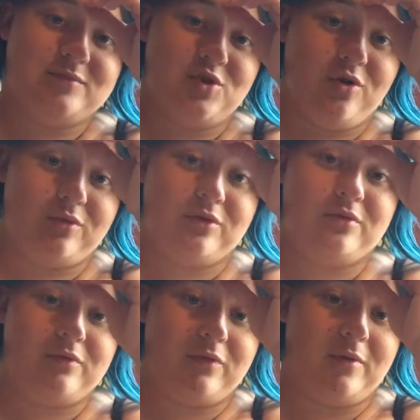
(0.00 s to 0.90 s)
Toru
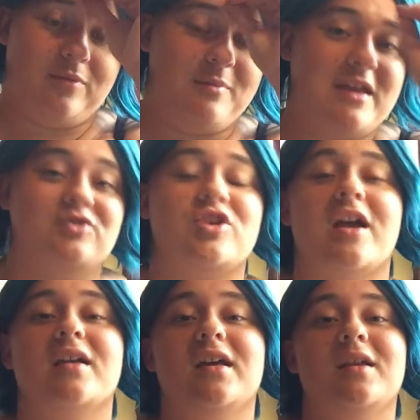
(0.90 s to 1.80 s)
from the Maid
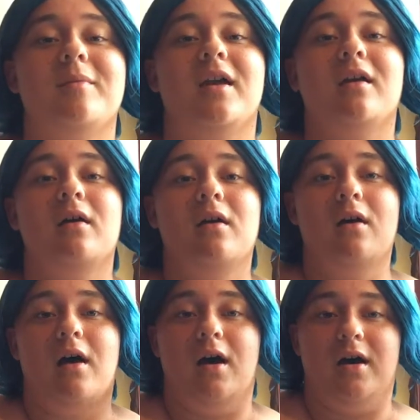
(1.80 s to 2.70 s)
Dragon
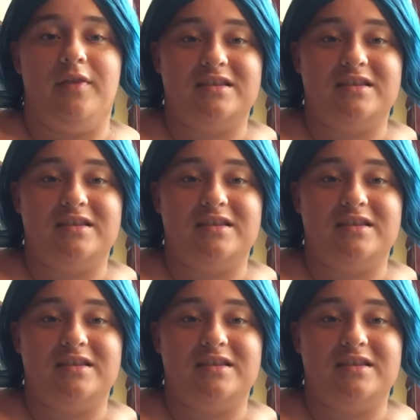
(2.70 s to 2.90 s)
anime,